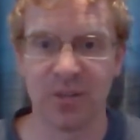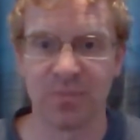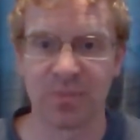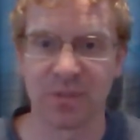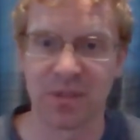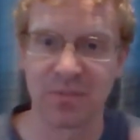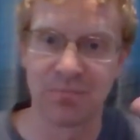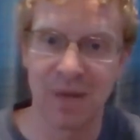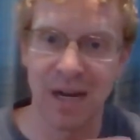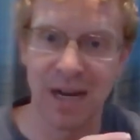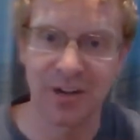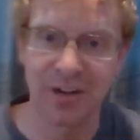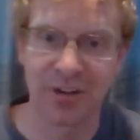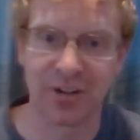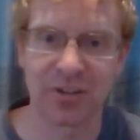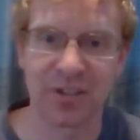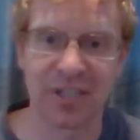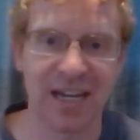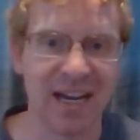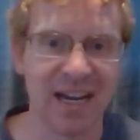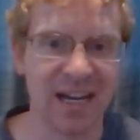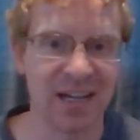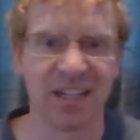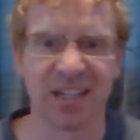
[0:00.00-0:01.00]
battleships and
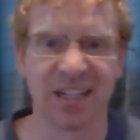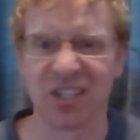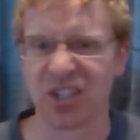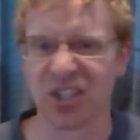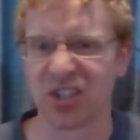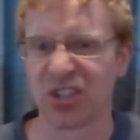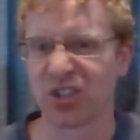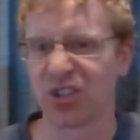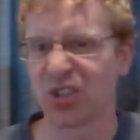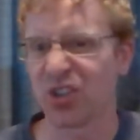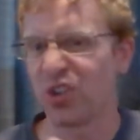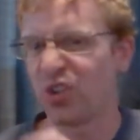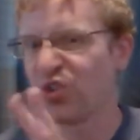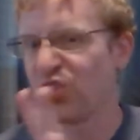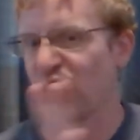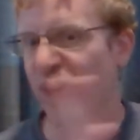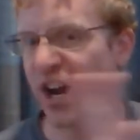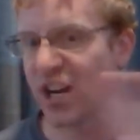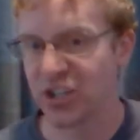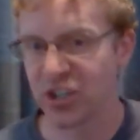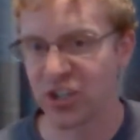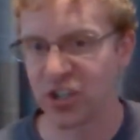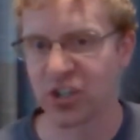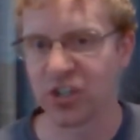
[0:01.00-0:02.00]
modern tactics and
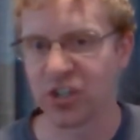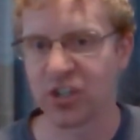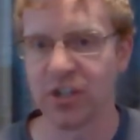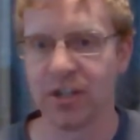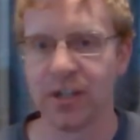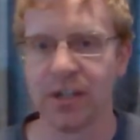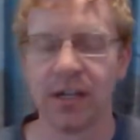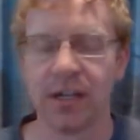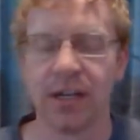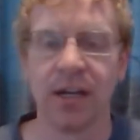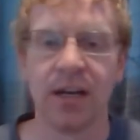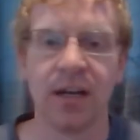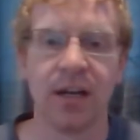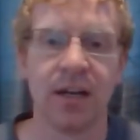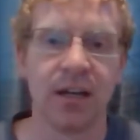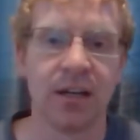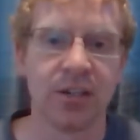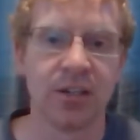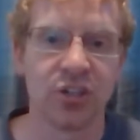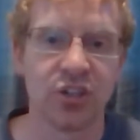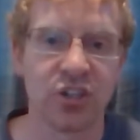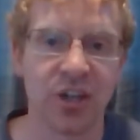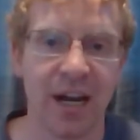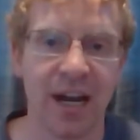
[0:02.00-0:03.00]
crush
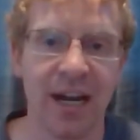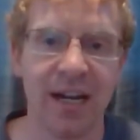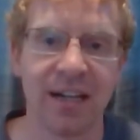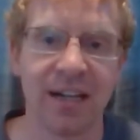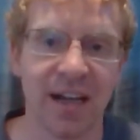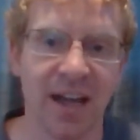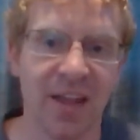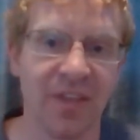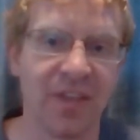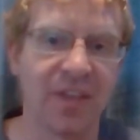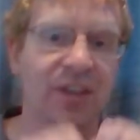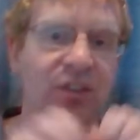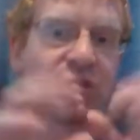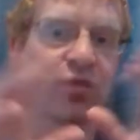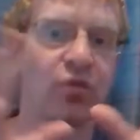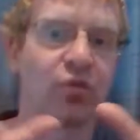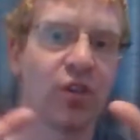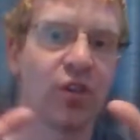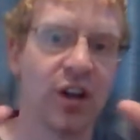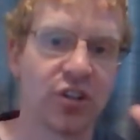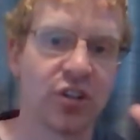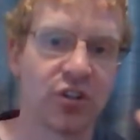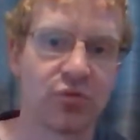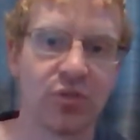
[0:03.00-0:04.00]
China and
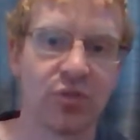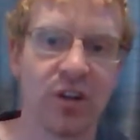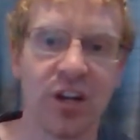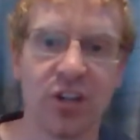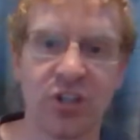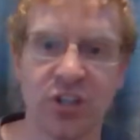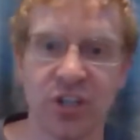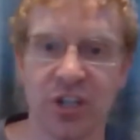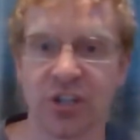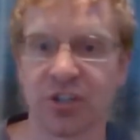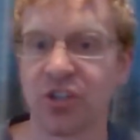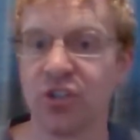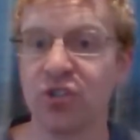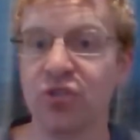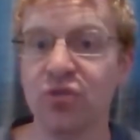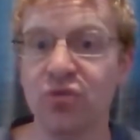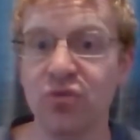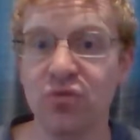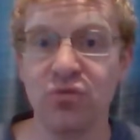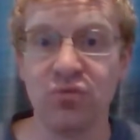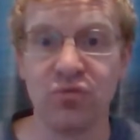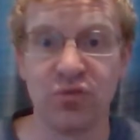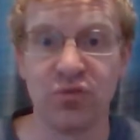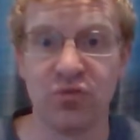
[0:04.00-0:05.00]
then crush
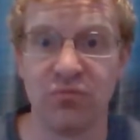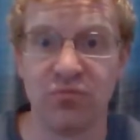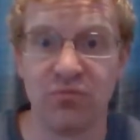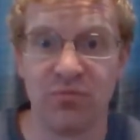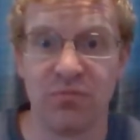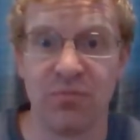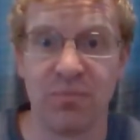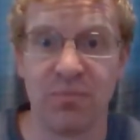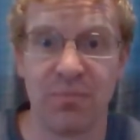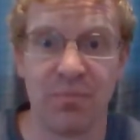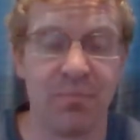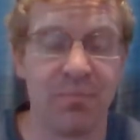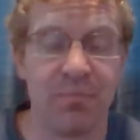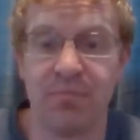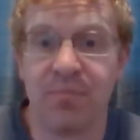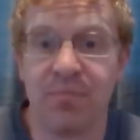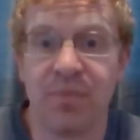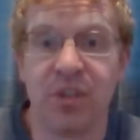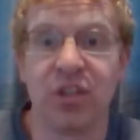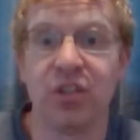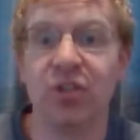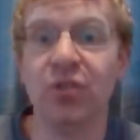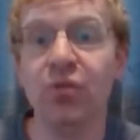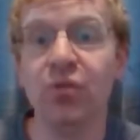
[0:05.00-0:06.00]
Russia, two
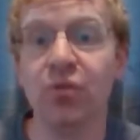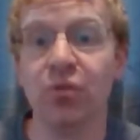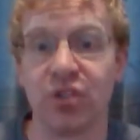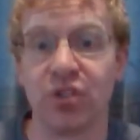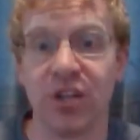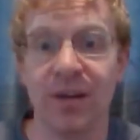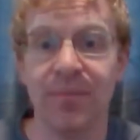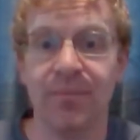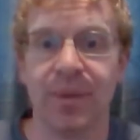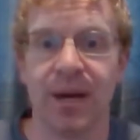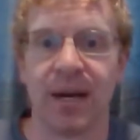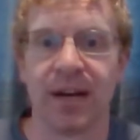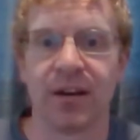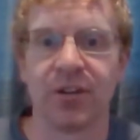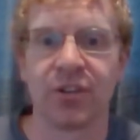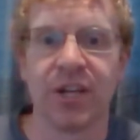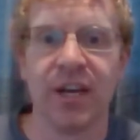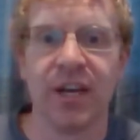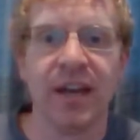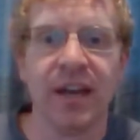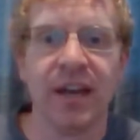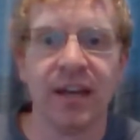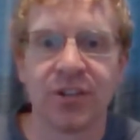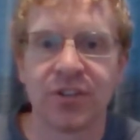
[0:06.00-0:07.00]
huge
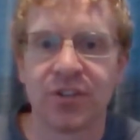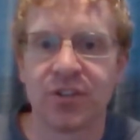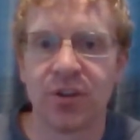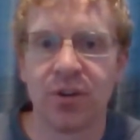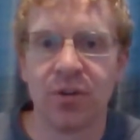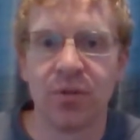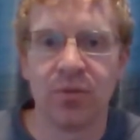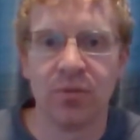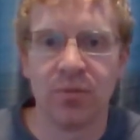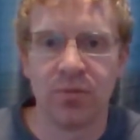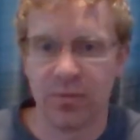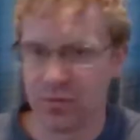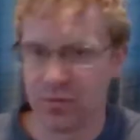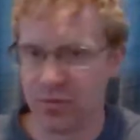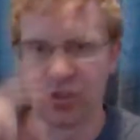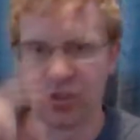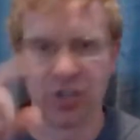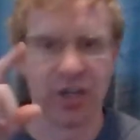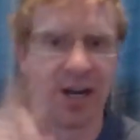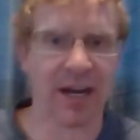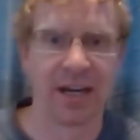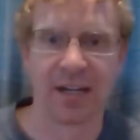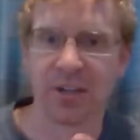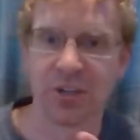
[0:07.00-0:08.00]
empires. So
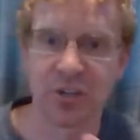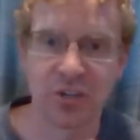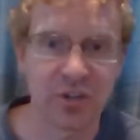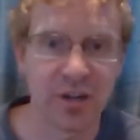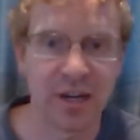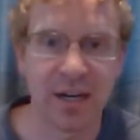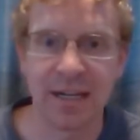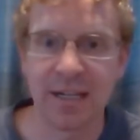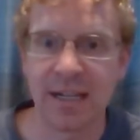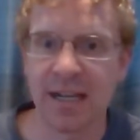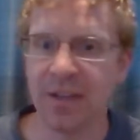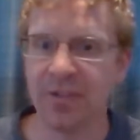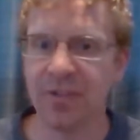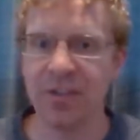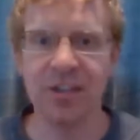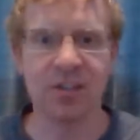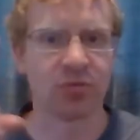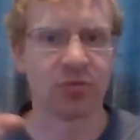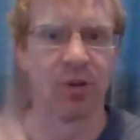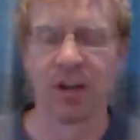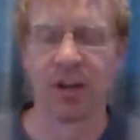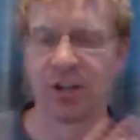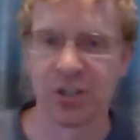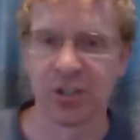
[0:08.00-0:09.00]
China's trying to
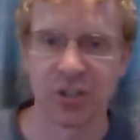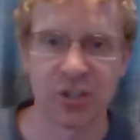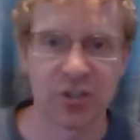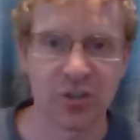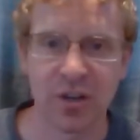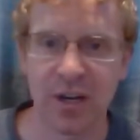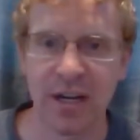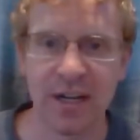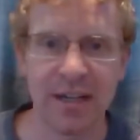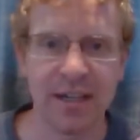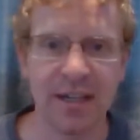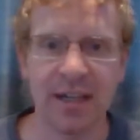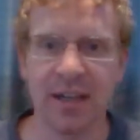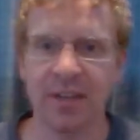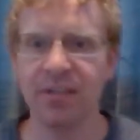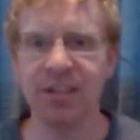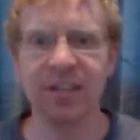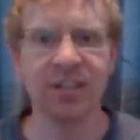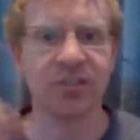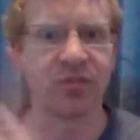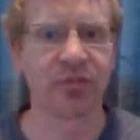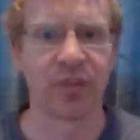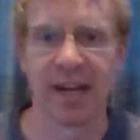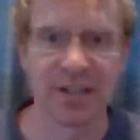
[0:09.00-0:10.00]
get these, Russia's trying to
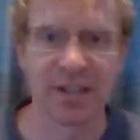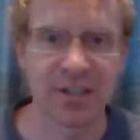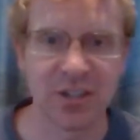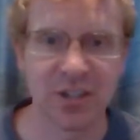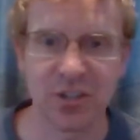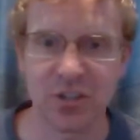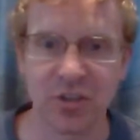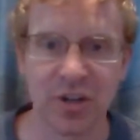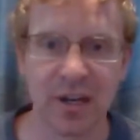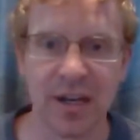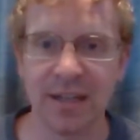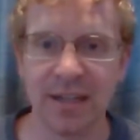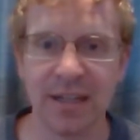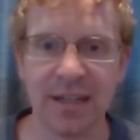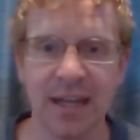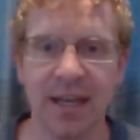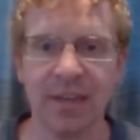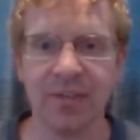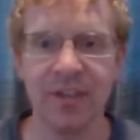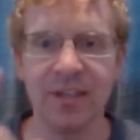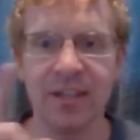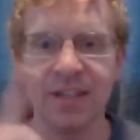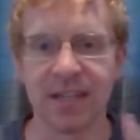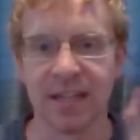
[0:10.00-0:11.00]
get these, France is
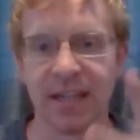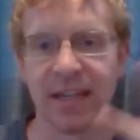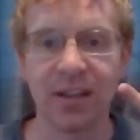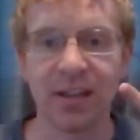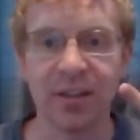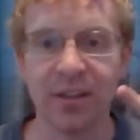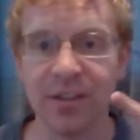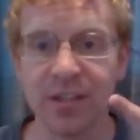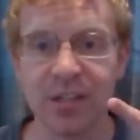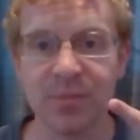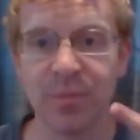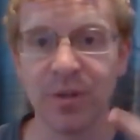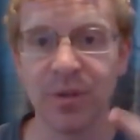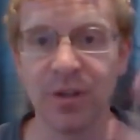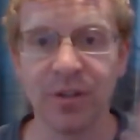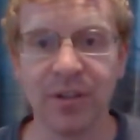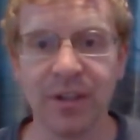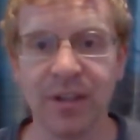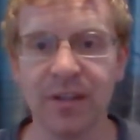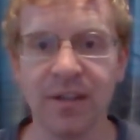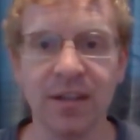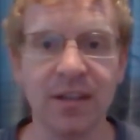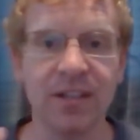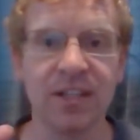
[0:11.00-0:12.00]
trying to get these, England
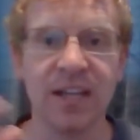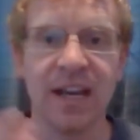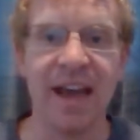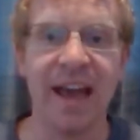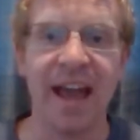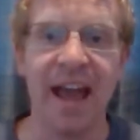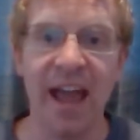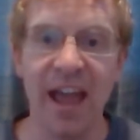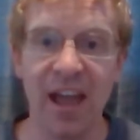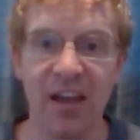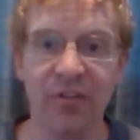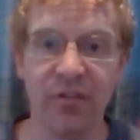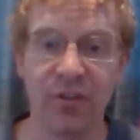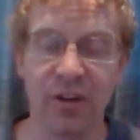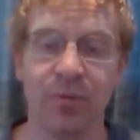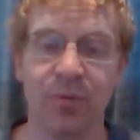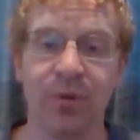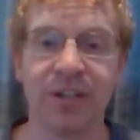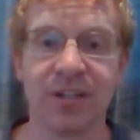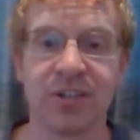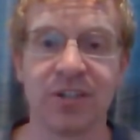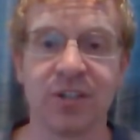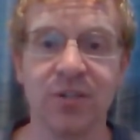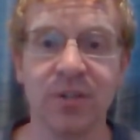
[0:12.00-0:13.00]
is building these,
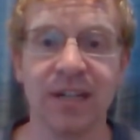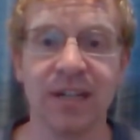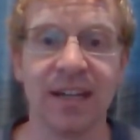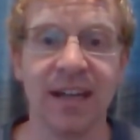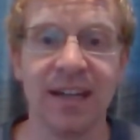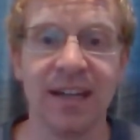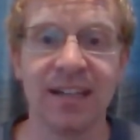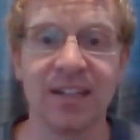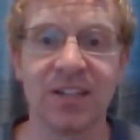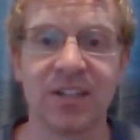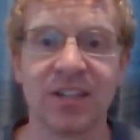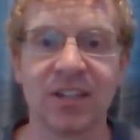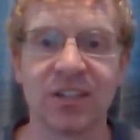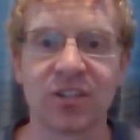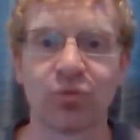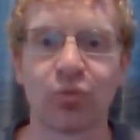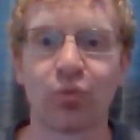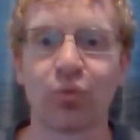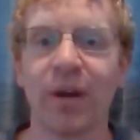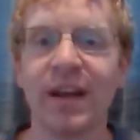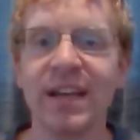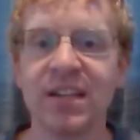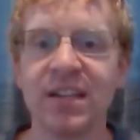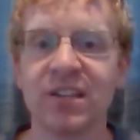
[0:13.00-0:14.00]
everyone is doing it, and it's
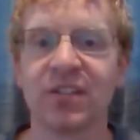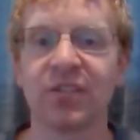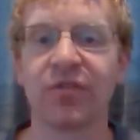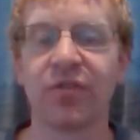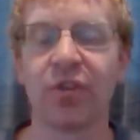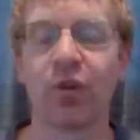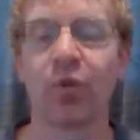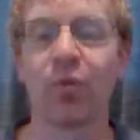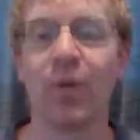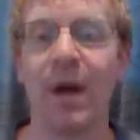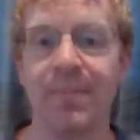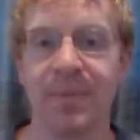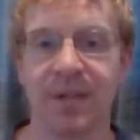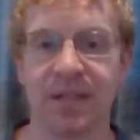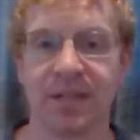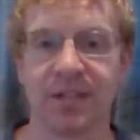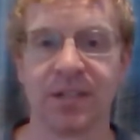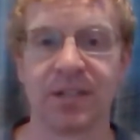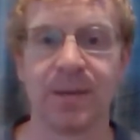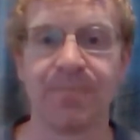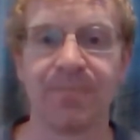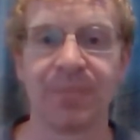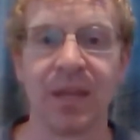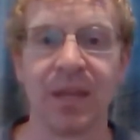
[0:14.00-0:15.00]
this race for
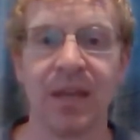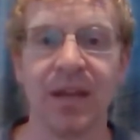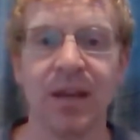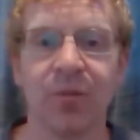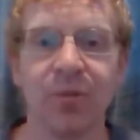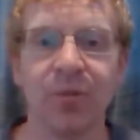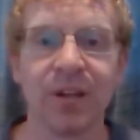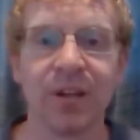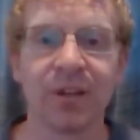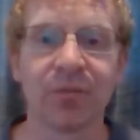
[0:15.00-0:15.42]
weapons.